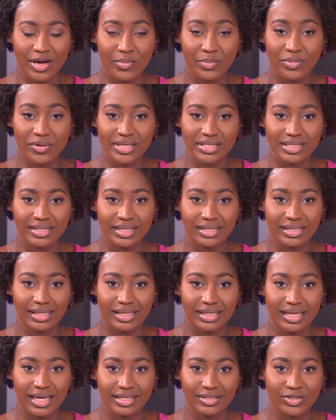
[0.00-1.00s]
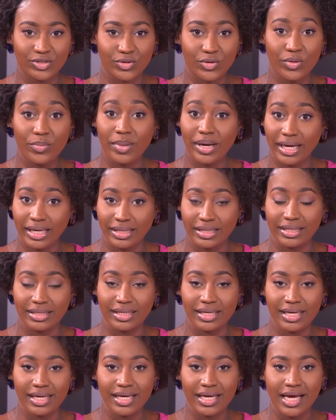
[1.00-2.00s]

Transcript: Now, President-elect Joe Biden